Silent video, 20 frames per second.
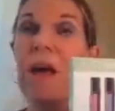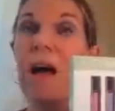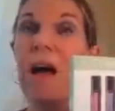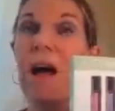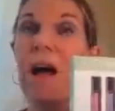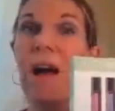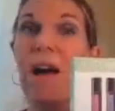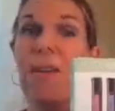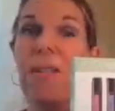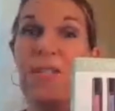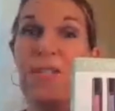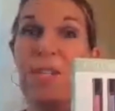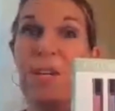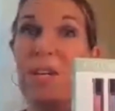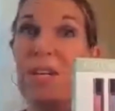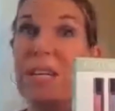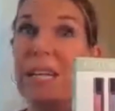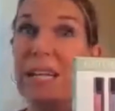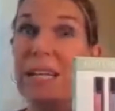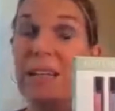are
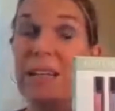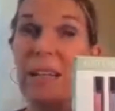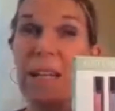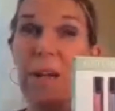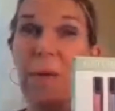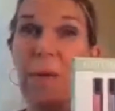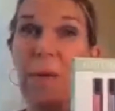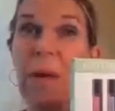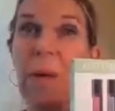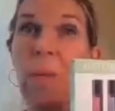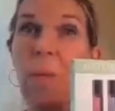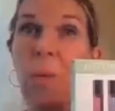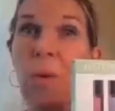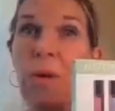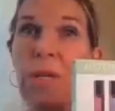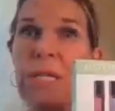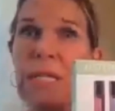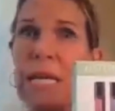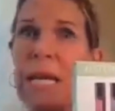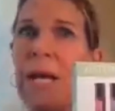starting to, get
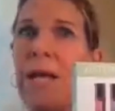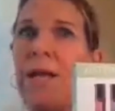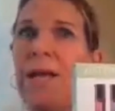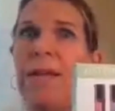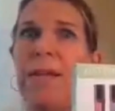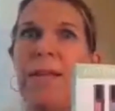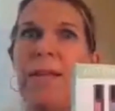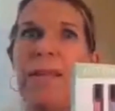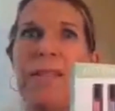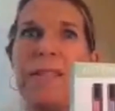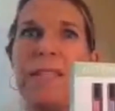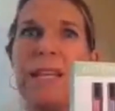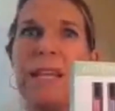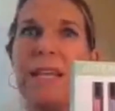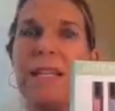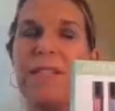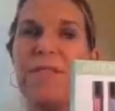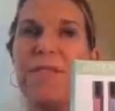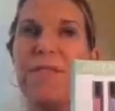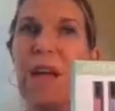worn down, and let's say
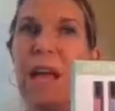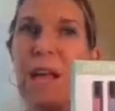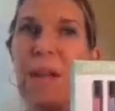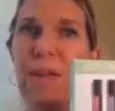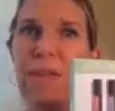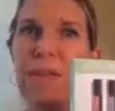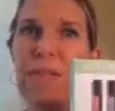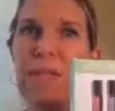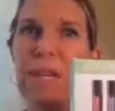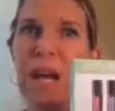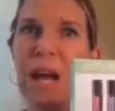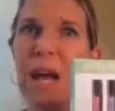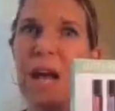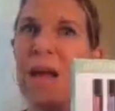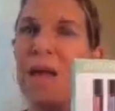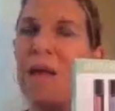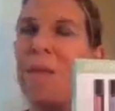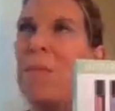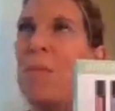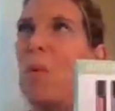it's finals
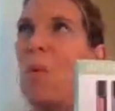time,